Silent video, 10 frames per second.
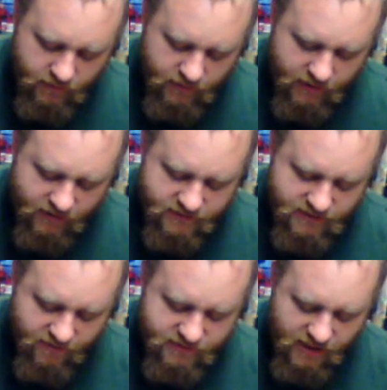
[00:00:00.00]
Now,
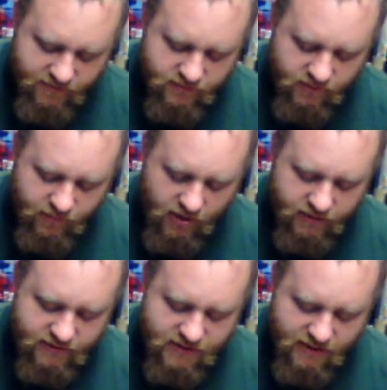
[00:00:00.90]
sometimes with the ball
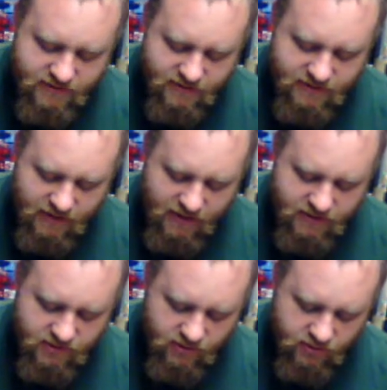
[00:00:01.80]
detents, it's
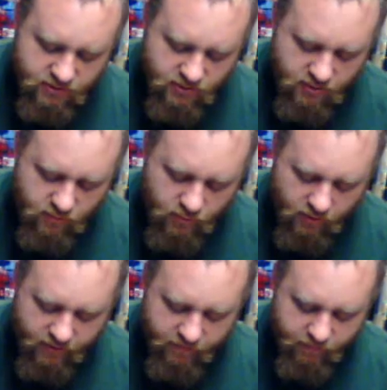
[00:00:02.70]
easier to do it
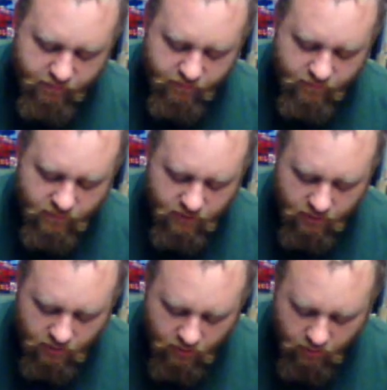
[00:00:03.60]
while
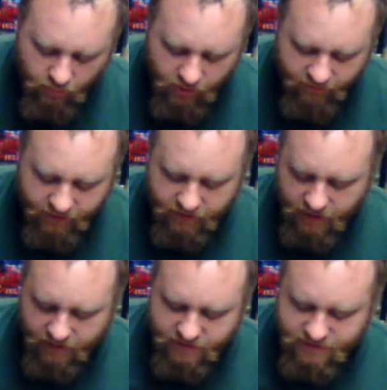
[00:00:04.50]
the
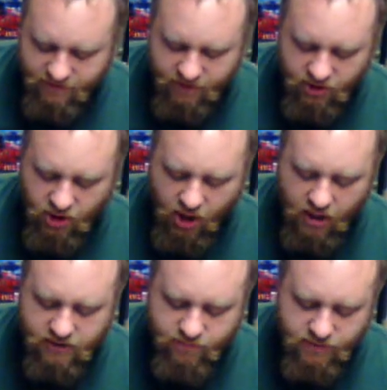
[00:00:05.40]
gun is in the
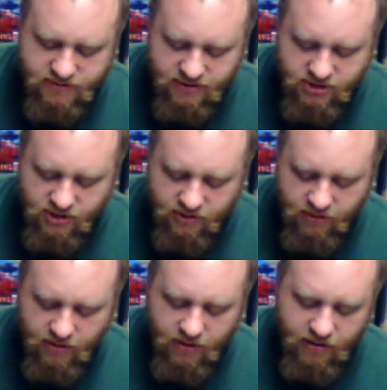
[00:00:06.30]
cocked position,
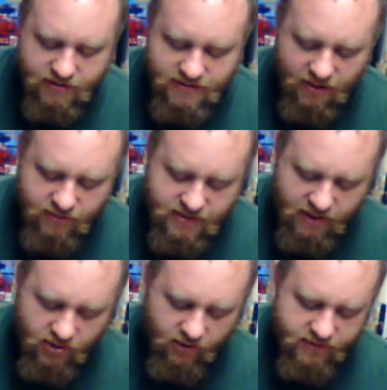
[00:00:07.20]
because that will
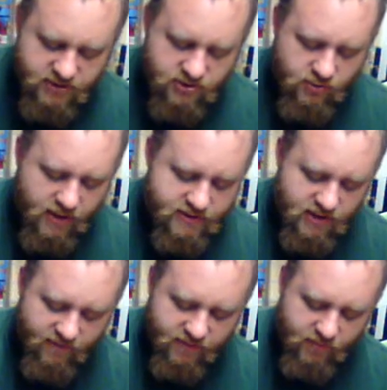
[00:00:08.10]
take all the stress
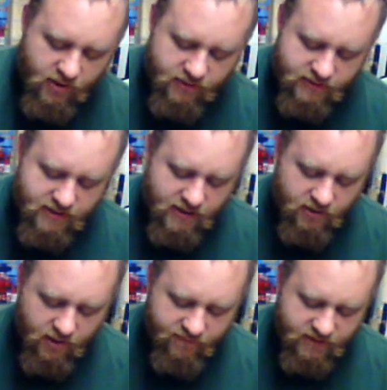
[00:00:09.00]
off the ball detent and
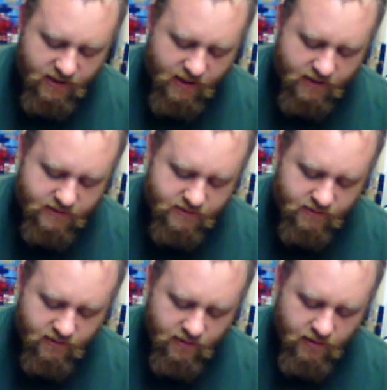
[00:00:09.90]
off the eyes.
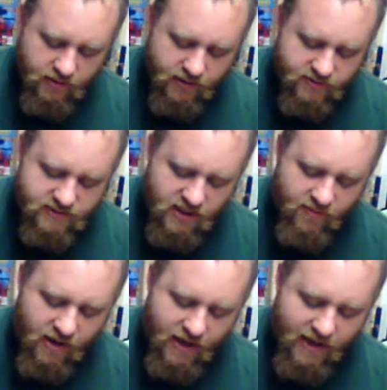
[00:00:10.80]
Now,
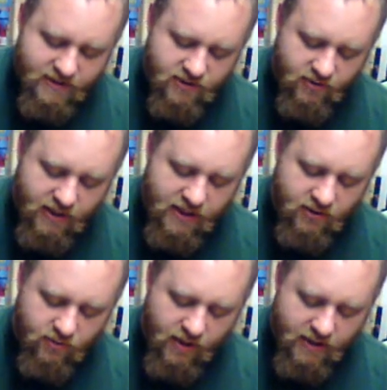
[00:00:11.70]
some eyes are
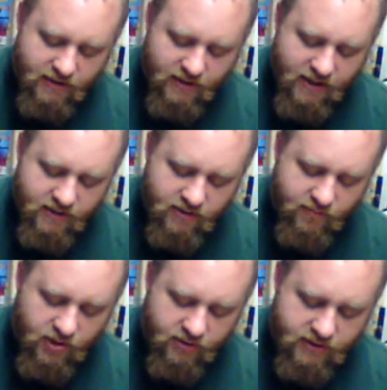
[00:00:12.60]
integrated into the
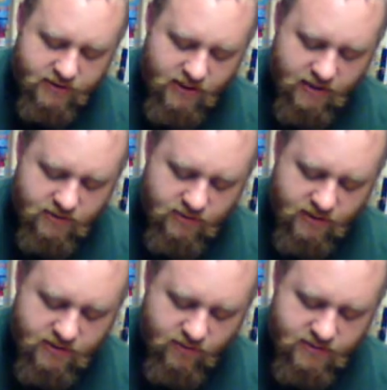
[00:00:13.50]
ball detent, so
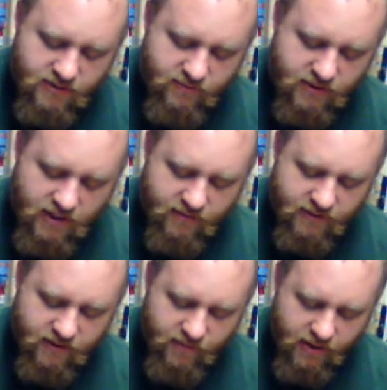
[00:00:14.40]
that's always something to kind of
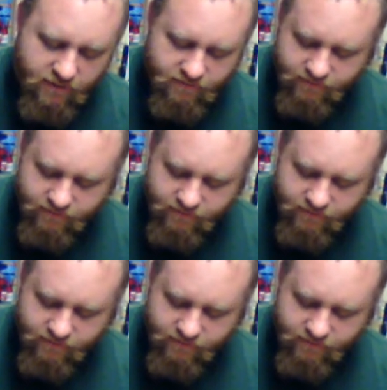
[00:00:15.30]
think about.